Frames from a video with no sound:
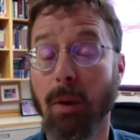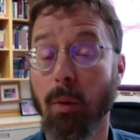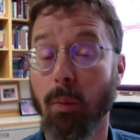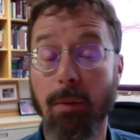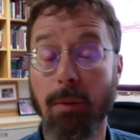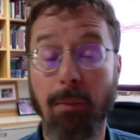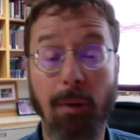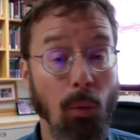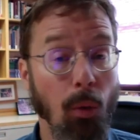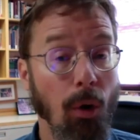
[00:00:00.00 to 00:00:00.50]

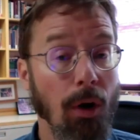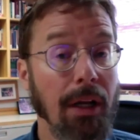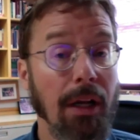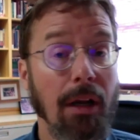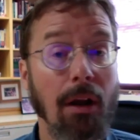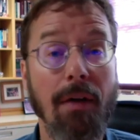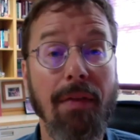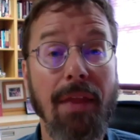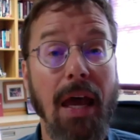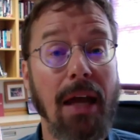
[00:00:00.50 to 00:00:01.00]
we've been
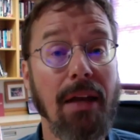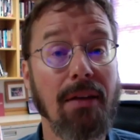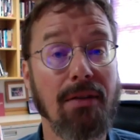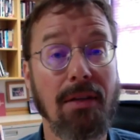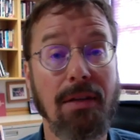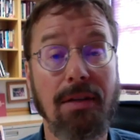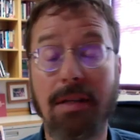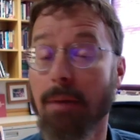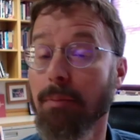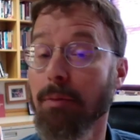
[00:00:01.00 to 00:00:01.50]
working on that as
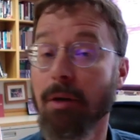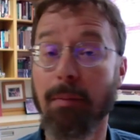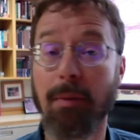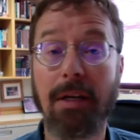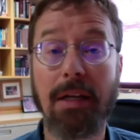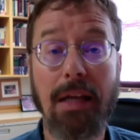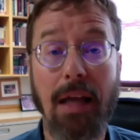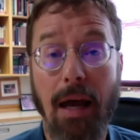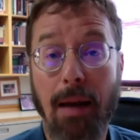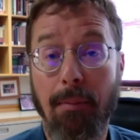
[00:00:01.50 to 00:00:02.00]
a
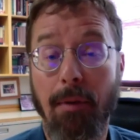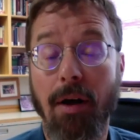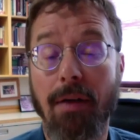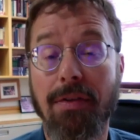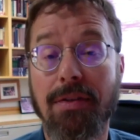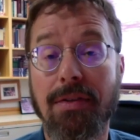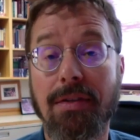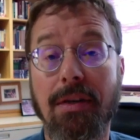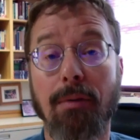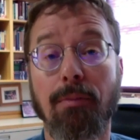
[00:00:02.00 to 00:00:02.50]
subcommittee. I'm
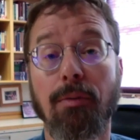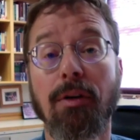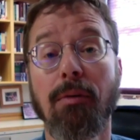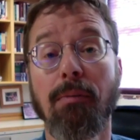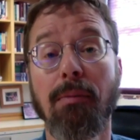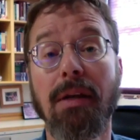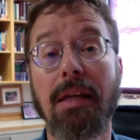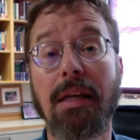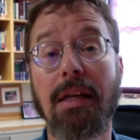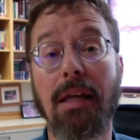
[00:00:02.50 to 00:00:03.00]
on the
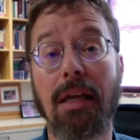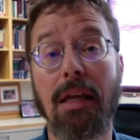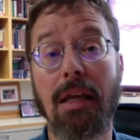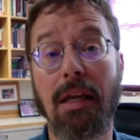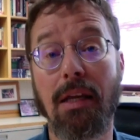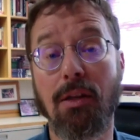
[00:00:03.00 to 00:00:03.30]
subcommittee.